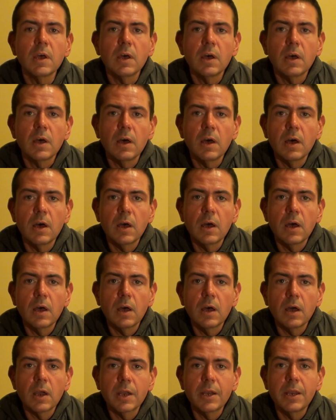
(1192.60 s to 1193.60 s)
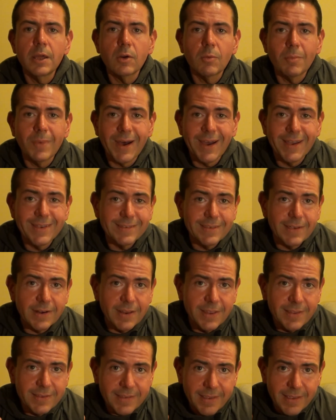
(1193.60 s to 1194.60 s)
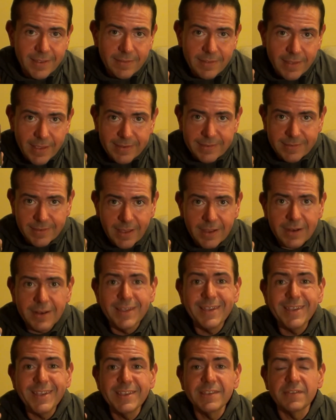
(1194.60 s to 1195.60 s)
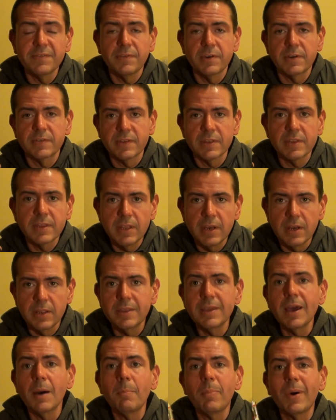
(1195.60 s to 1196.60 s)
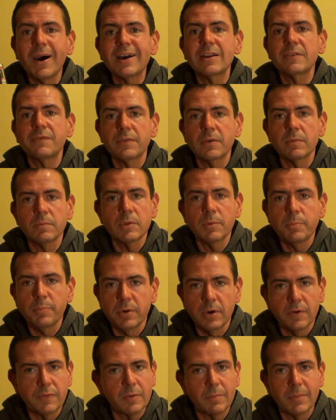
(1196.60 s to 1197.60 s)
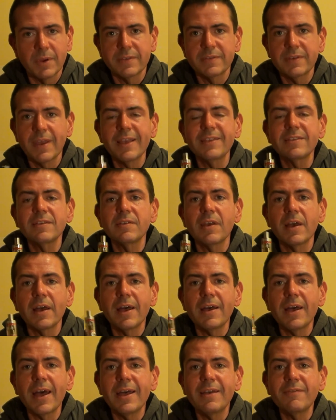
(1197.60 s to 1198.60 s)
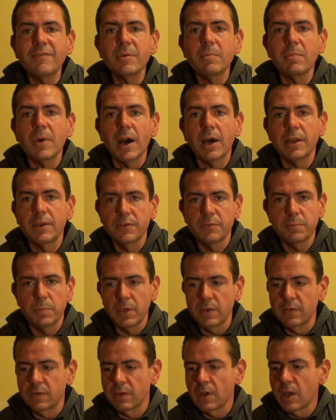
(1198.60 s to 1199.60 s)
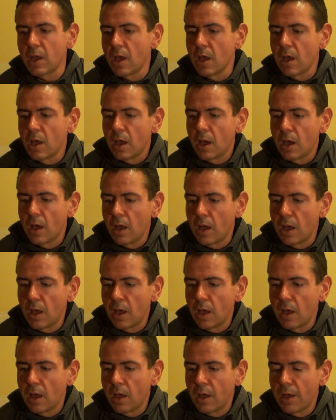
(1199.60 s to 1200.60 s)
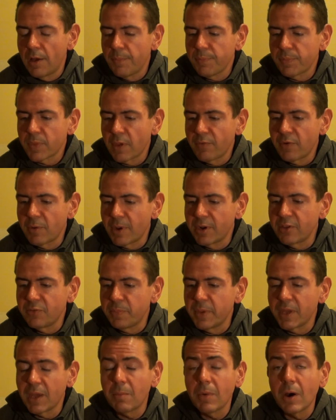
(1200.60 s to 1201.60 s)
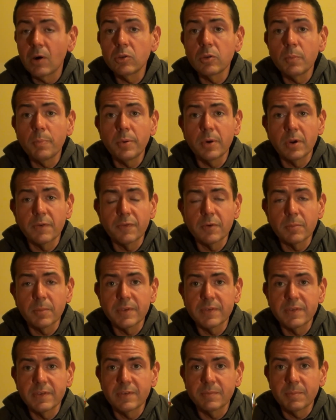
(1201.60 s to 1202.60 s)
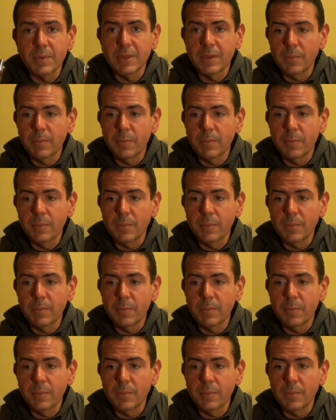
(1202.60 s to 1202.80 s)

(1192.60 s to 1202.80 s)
Clearomizer is exactly its versatility apart from the performance. As everybody speaks about the performances, but the